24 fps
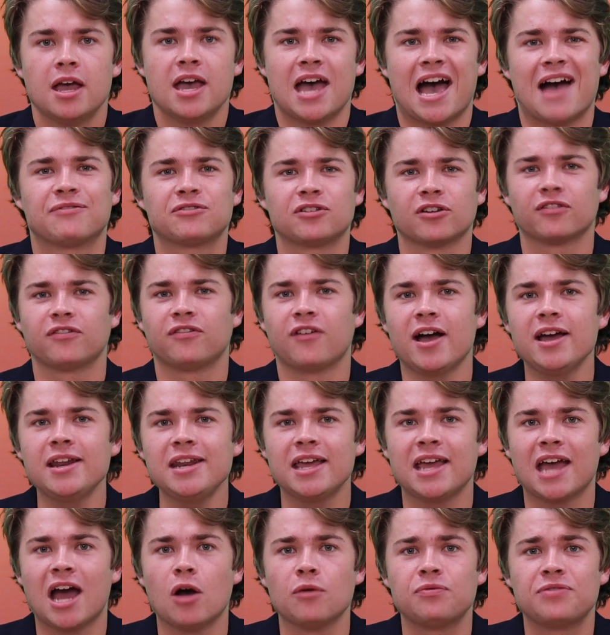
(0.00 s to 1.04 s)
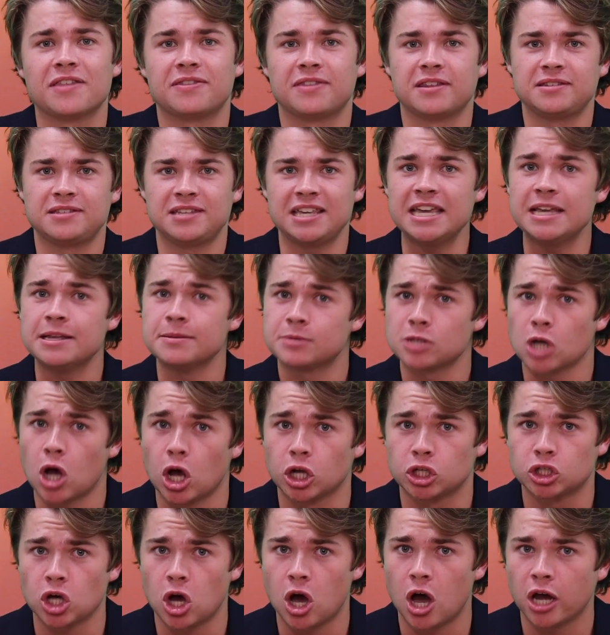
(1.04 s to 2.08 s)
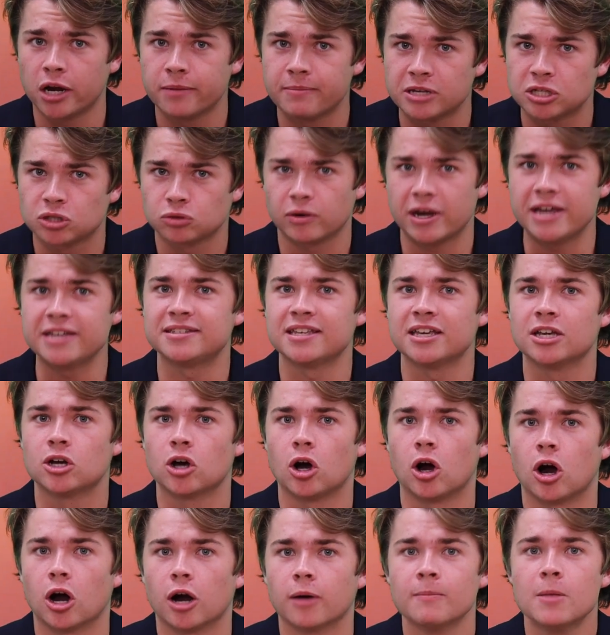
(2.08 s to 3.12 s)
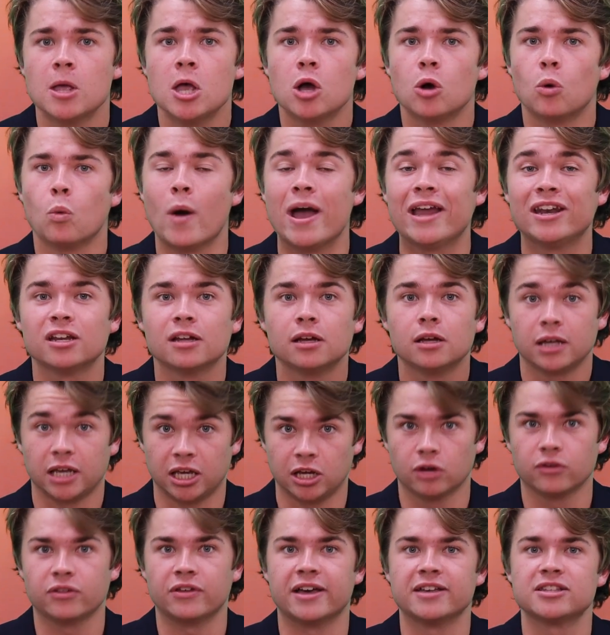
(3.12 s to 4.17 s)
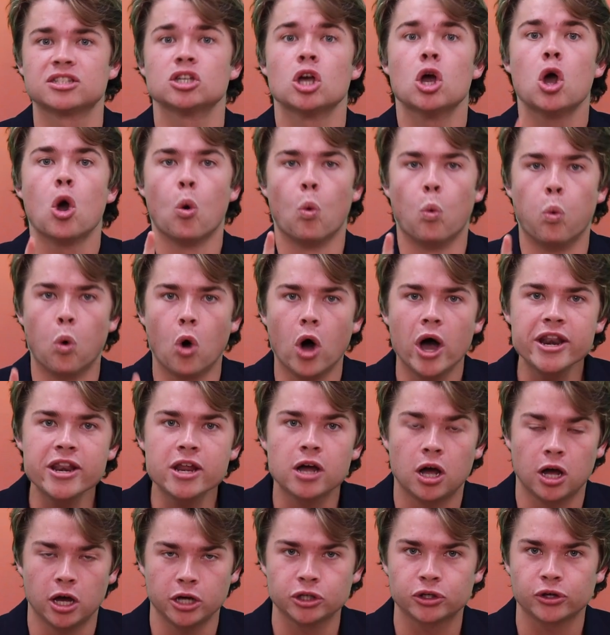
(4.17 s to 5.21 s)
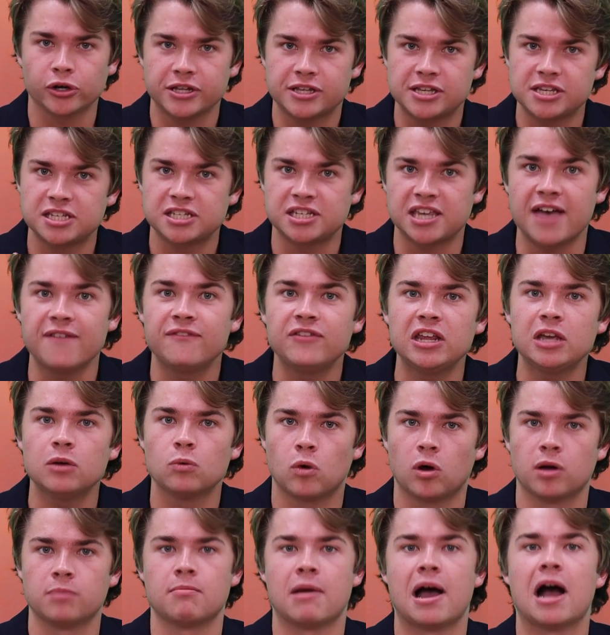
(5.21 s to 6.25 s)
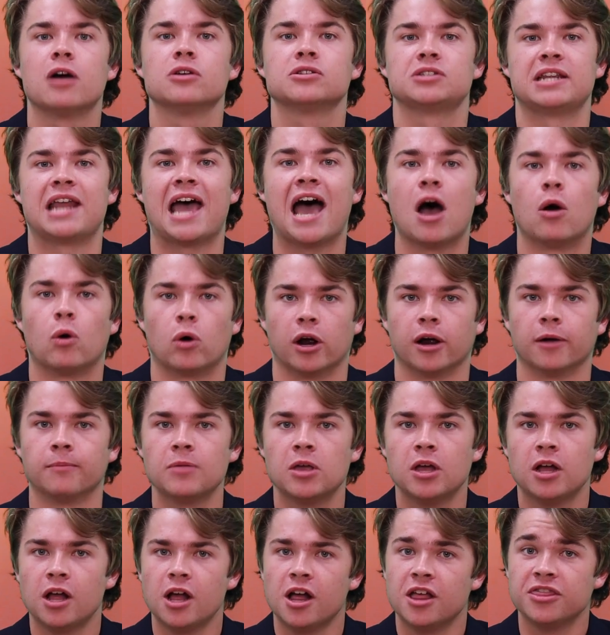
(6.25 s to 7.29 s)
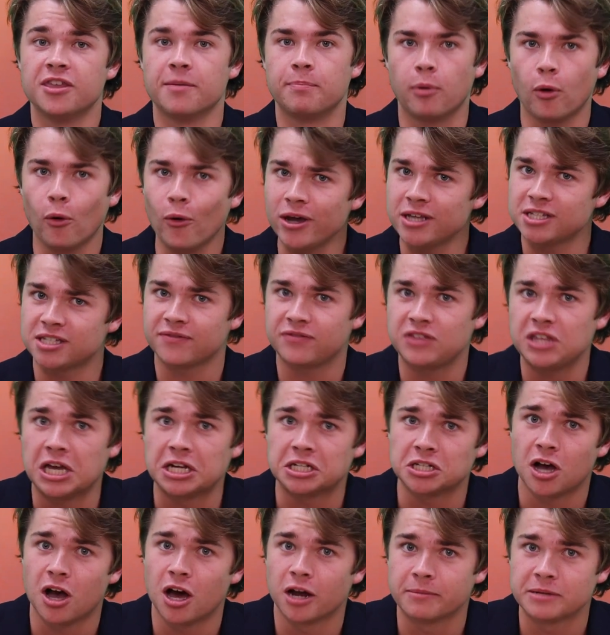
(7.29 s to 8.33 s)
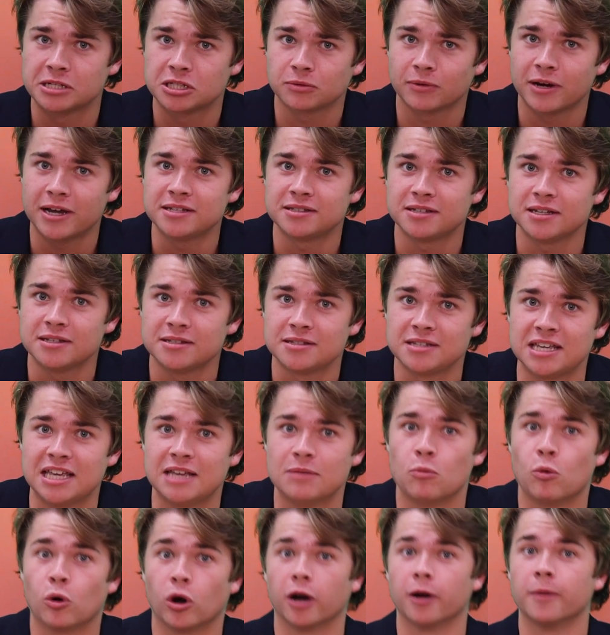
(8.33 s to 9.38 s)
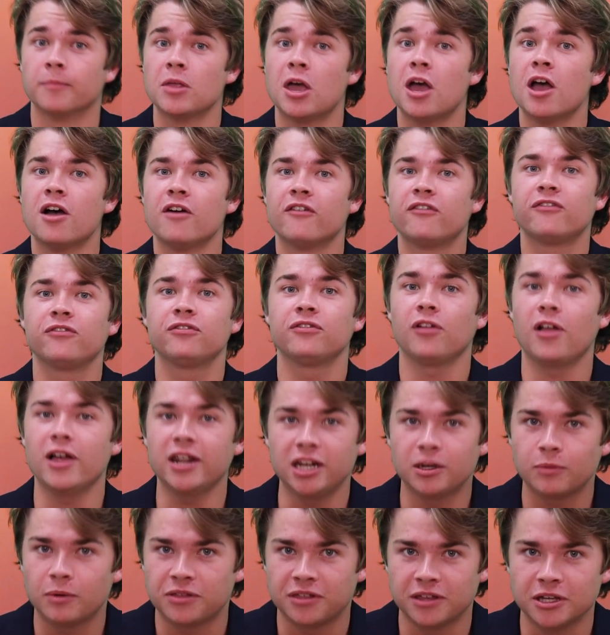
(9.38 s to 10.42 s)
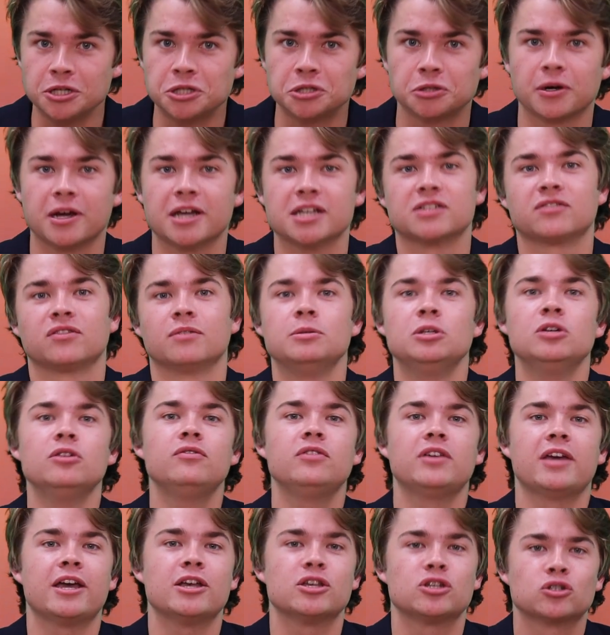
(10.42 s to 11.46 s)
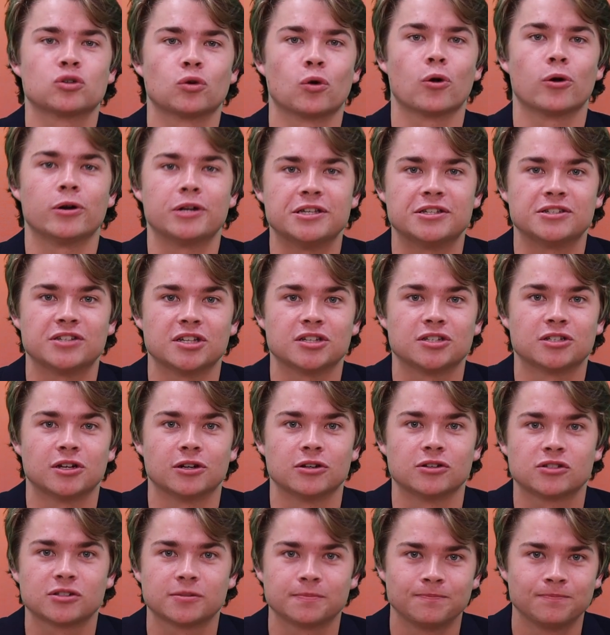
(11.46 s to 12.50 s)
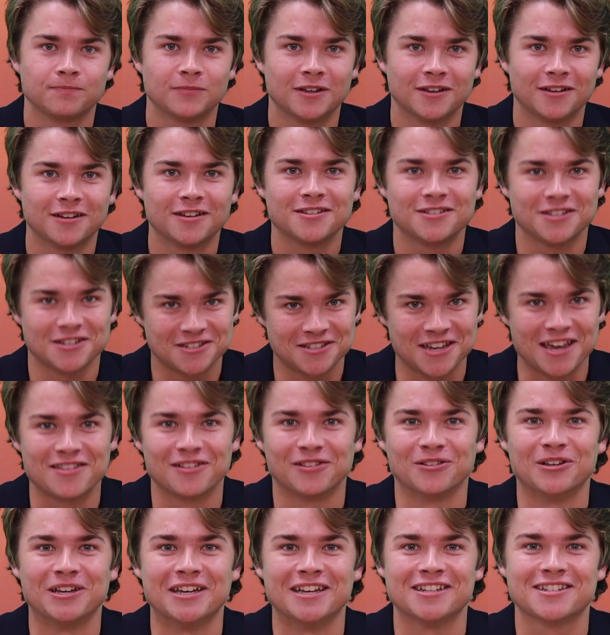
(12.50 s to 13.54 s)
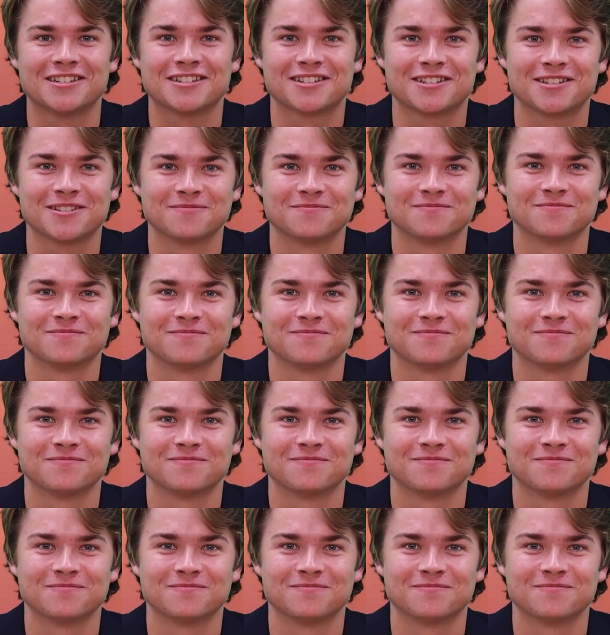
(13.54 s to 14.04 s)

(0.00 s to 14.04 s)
After finding out that the team's autonomous racing car went, hear this, 171 miles an hour, the boys of the autonomous racing team were flooded with interest from UVA's sorority sisters, to say the least.